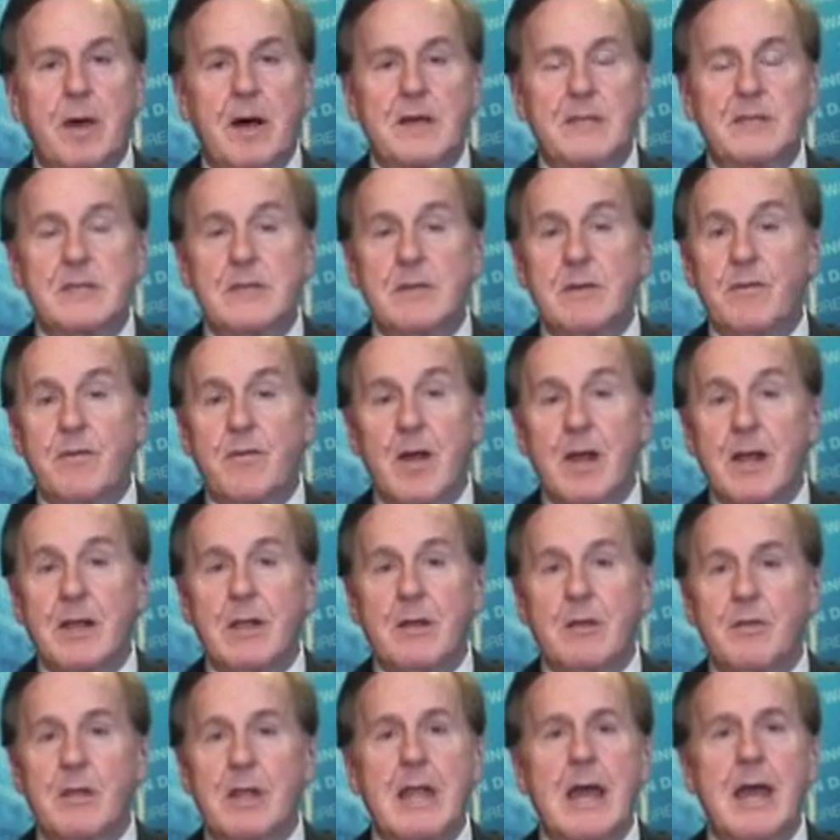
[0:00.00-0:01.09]
policy, or
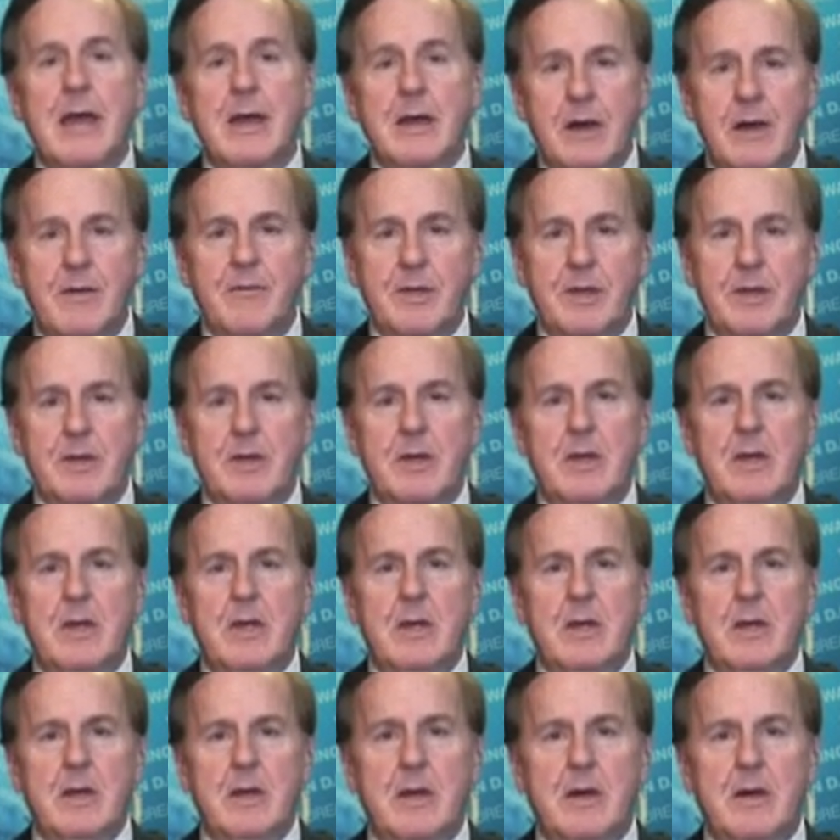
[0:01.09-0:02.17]
frankly, or the lack of it.
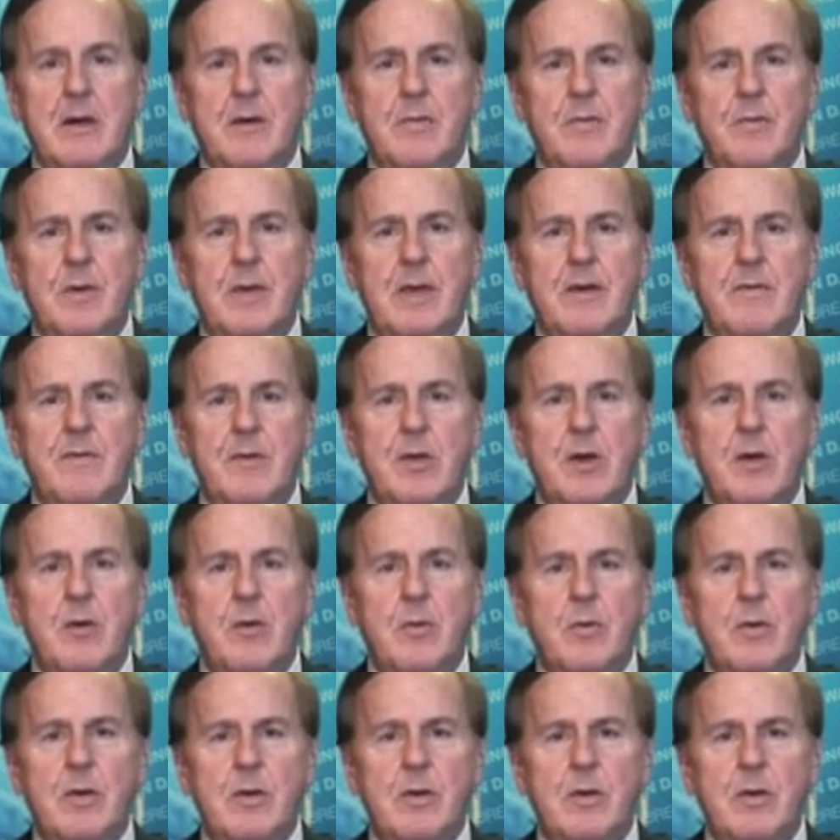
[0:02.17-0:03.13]
We have no